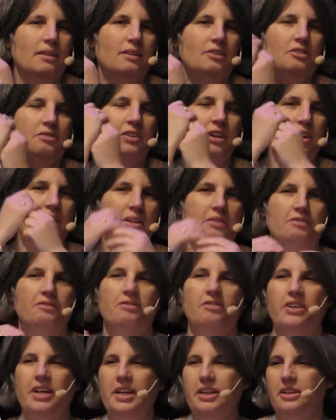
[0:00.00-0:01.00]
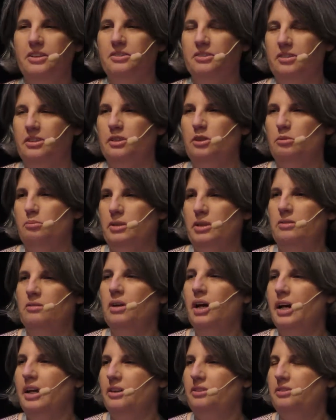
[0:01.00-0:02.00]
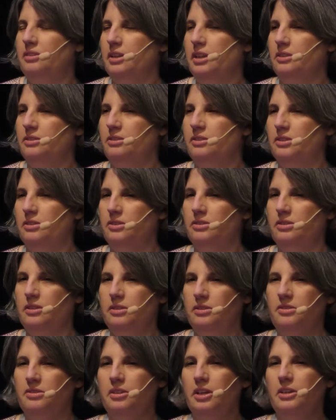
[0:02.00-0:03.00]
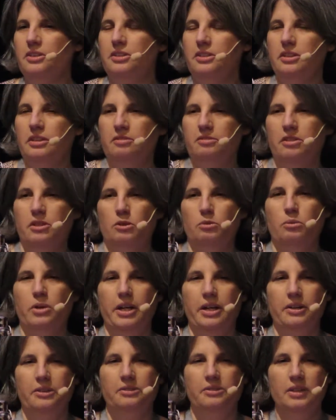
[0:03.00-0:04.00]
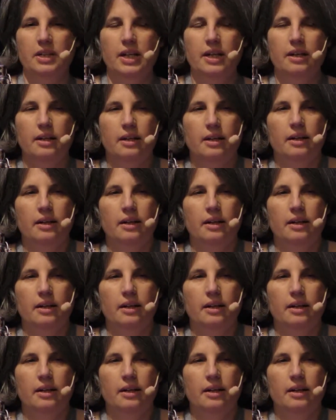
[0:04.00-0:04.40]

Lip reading: this very phrase human rights gets used in such different ways.